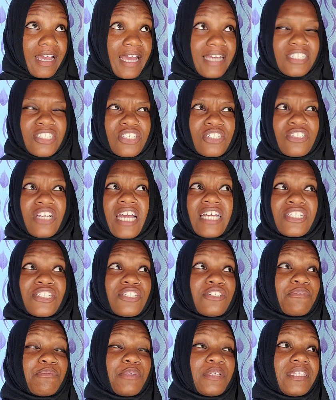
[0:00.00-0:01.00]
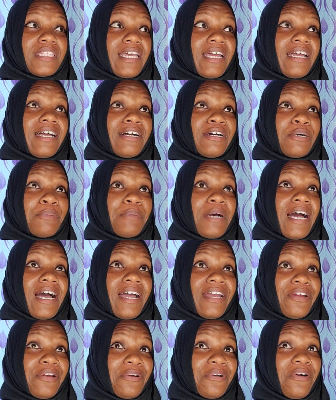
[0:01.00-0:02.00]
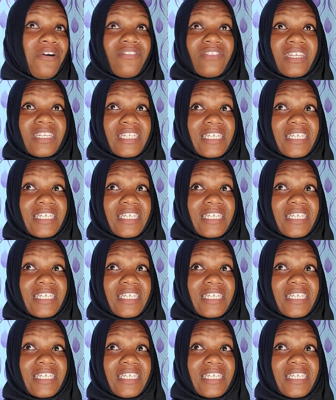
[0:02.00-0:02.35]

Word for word: I should I should have put that up higher on